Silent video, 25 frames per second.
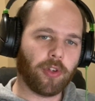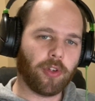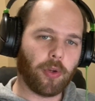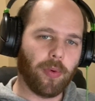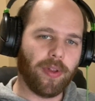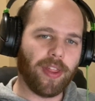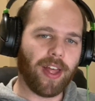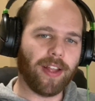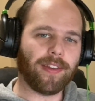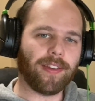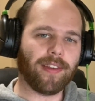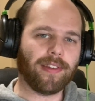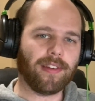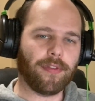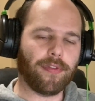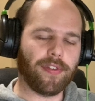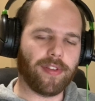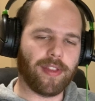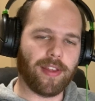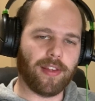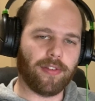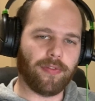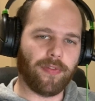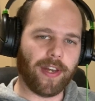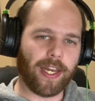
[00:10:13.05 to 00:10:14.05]
Well, that does it for
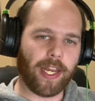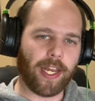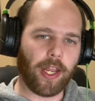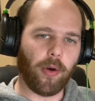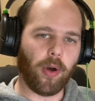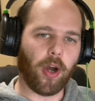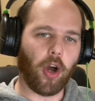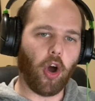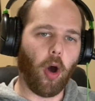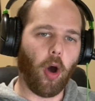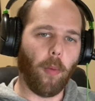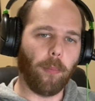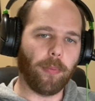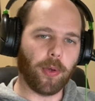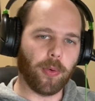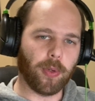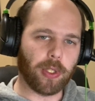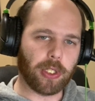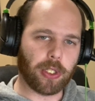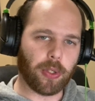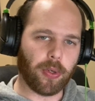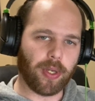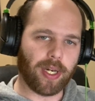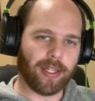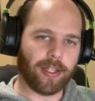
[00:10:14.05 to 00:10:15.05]
this video. I hope you
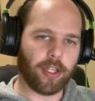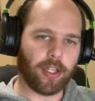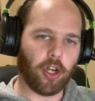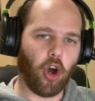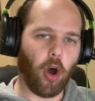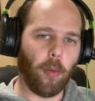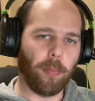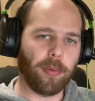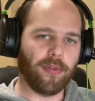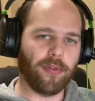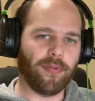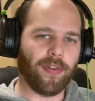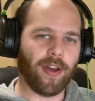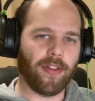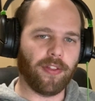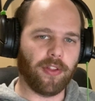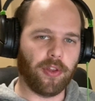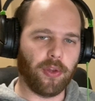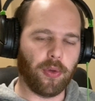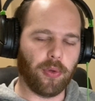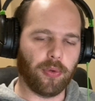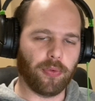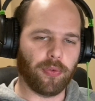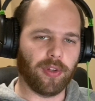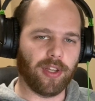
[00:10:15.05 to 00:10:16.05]
enjoyed it. I hope you found it
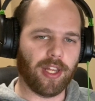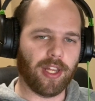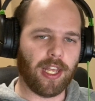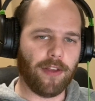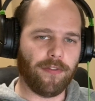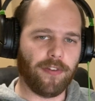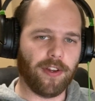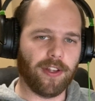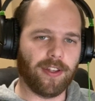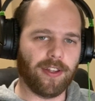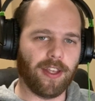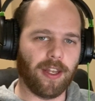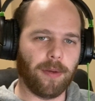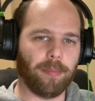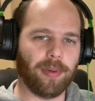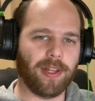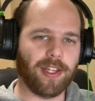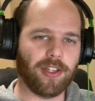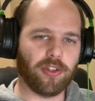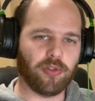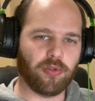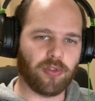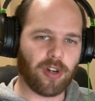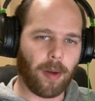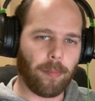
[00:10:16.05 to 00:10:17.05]
useful. If you did,
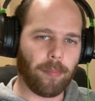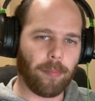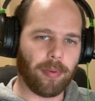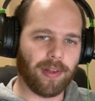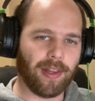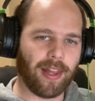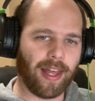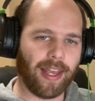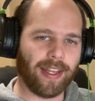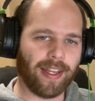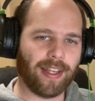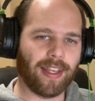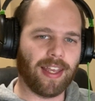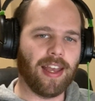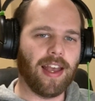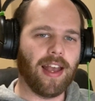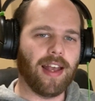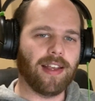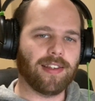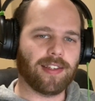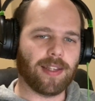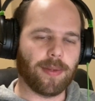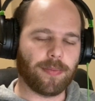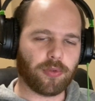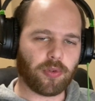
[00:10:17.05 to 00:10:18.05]
please drop a like,
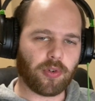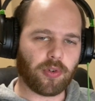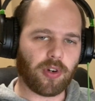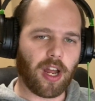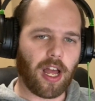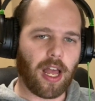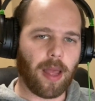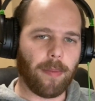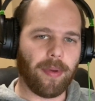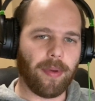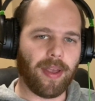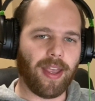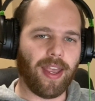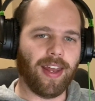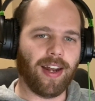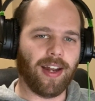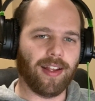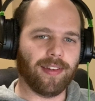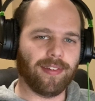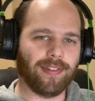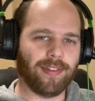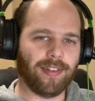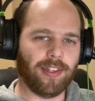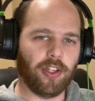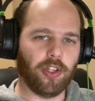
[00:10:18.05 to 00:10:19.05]
subscribe, and I'll
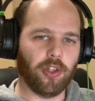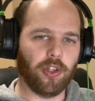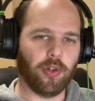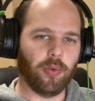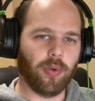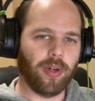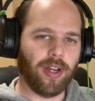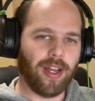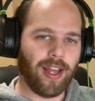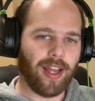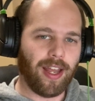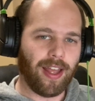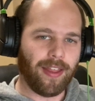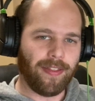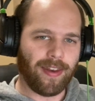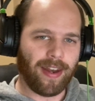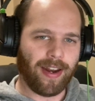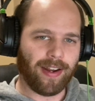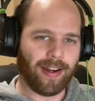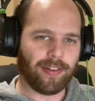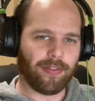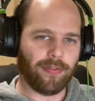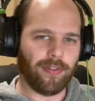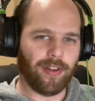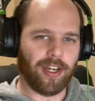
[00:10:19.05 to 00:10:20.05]
see you in the
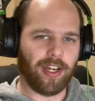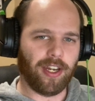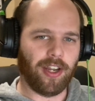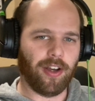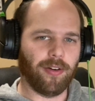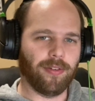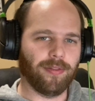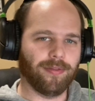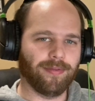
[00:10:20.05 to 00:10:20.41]
next video.